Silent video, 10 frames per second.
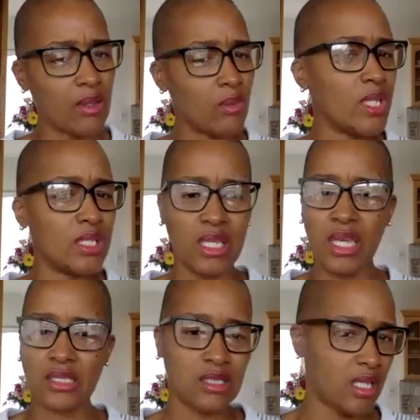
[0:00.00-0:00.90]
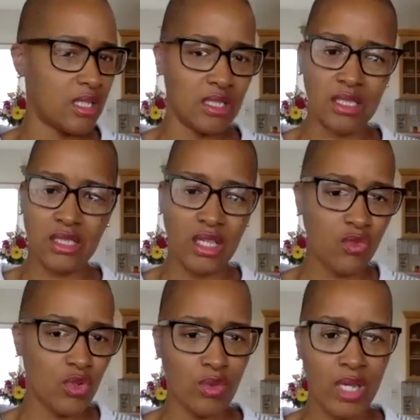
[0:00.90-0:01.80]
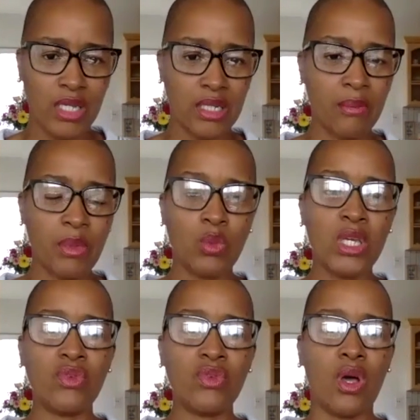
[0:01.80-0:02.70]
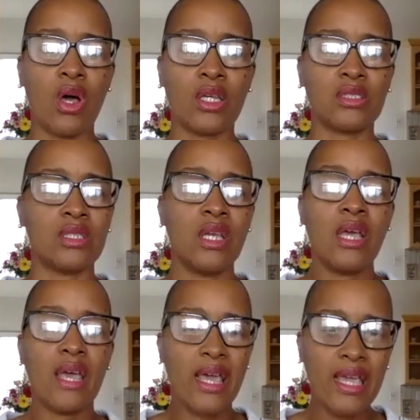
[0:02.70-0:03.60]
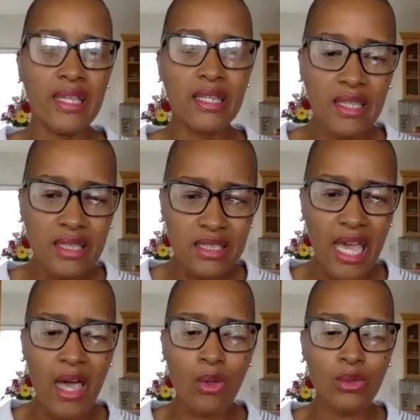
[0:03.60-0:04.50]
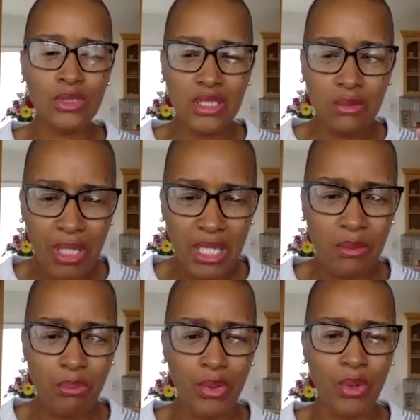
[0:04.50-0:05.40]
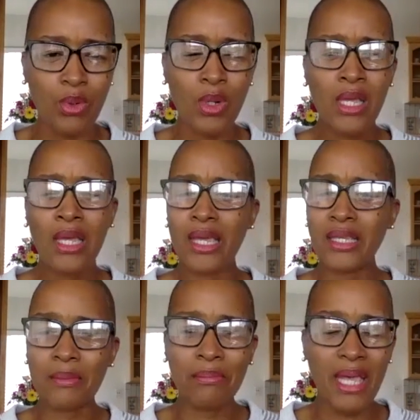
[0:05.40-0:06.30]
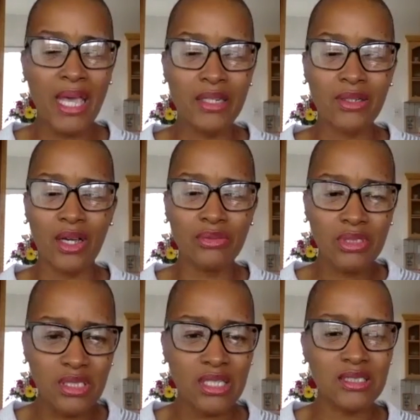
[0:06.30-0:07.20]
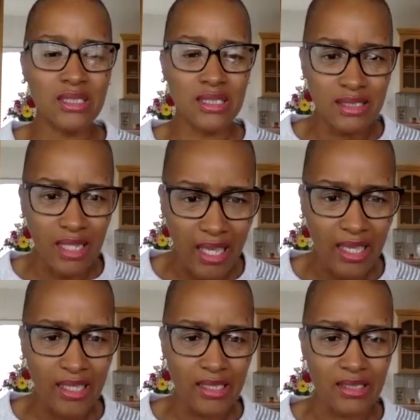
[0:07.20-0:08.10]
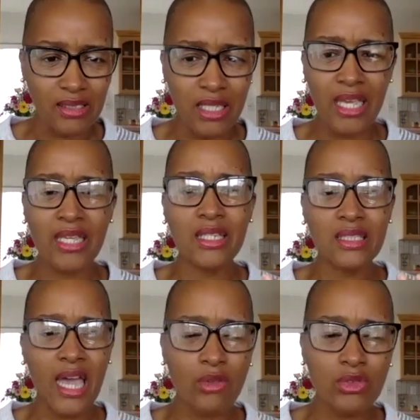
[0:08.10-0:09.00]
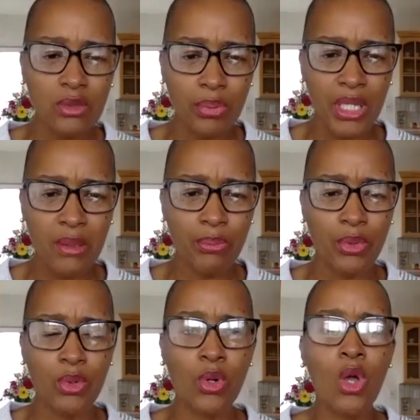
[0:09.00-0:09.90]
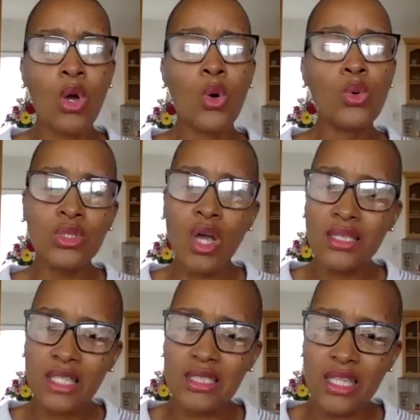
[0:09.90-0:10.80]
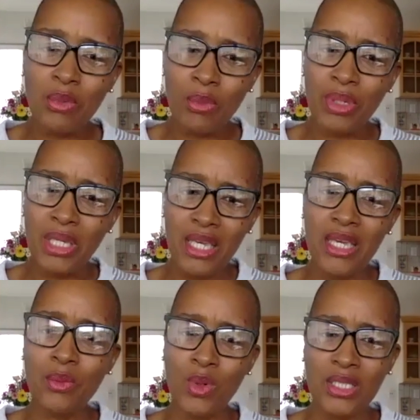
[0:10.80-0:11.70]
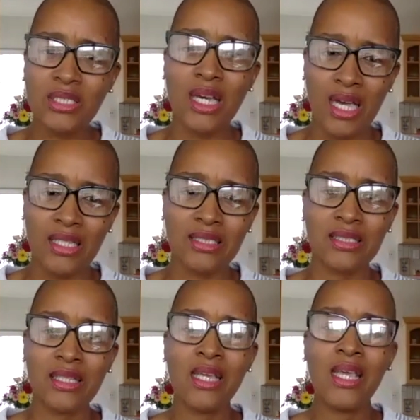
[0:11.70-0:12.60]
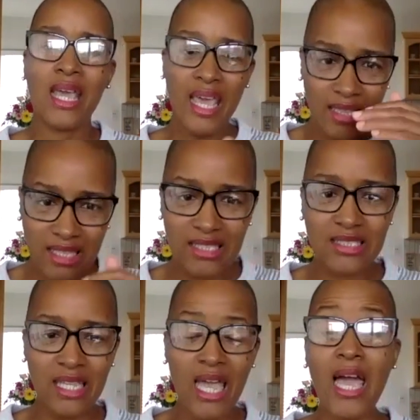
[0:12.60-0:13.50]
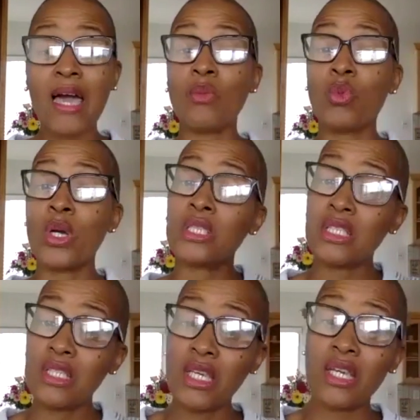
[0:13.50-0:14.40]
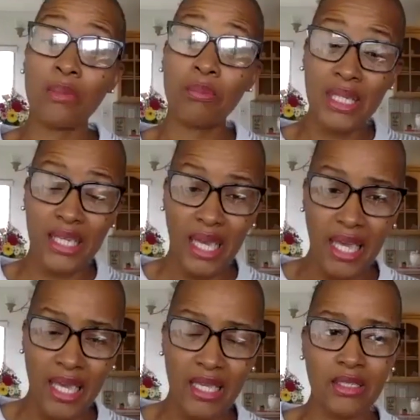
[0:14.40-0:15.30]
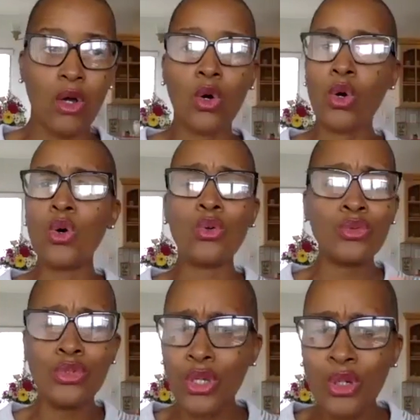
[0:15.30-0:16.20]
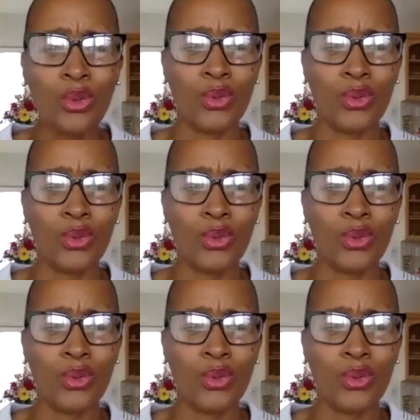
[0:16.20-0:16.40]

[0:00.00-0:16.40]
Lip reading: we can't take anything for granted. I mean, we've lost 80,000 people in a matter of 60 days. 80,000 people who thought that they would be here with us at this time when the year began. Who knew,